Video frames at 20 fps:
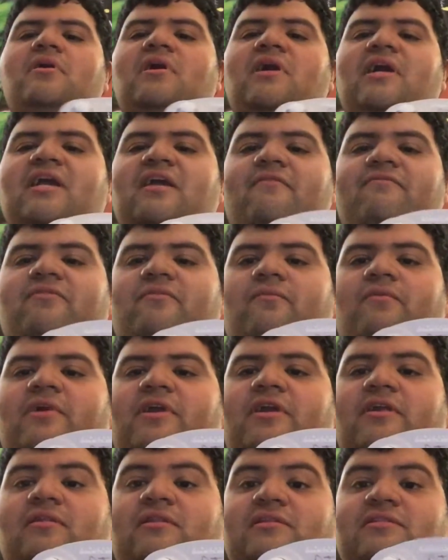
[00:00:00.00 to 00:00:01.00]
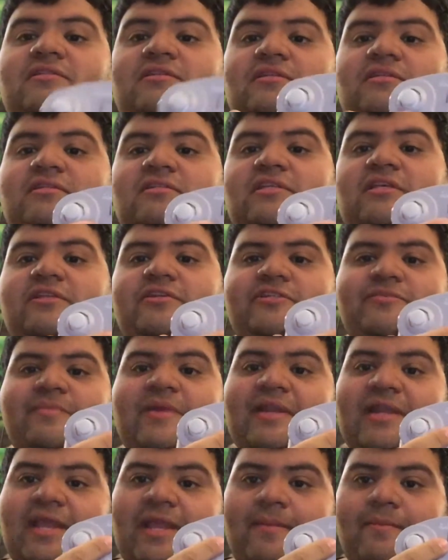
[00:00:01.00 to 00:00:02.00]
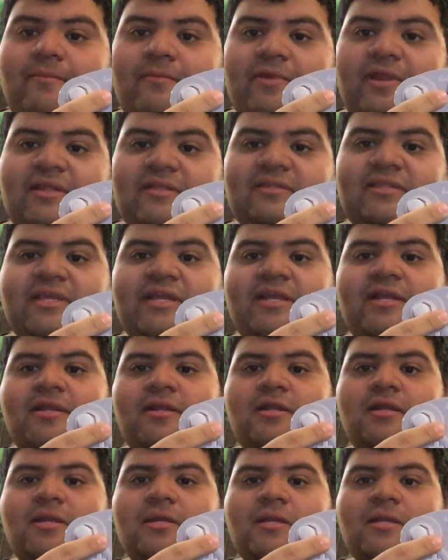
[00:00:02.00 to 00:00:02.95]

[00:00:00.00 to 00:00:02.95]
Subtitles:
have the wireless. You can see there's my name right there.